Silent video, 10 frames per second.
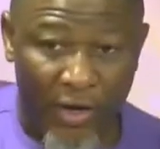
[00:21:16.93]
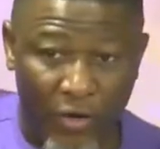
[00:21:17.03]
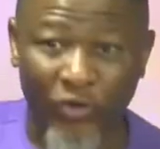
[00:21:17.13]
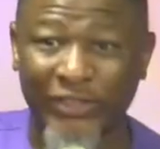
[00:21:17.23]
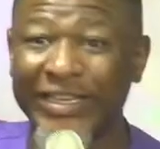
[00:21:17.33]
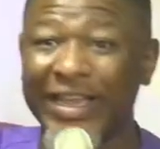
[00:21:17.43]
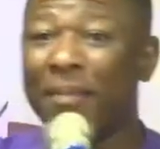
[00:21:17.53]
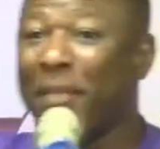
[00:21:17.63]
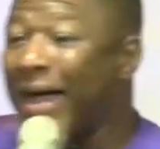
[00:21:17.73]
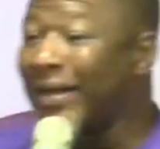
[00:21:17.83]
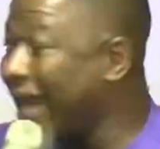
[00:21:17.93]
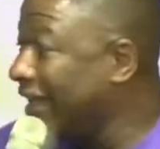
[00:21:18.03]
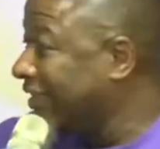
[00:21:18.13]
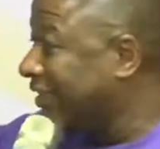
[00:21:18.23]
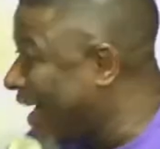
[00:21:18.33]
To see a man that
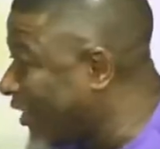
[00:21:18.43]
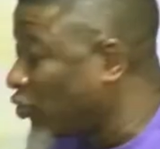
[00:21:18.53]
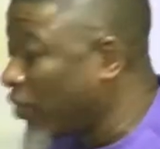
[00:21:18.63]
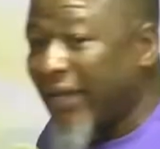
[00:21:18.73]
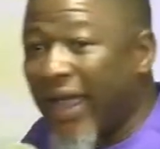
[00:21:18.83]
is dressed with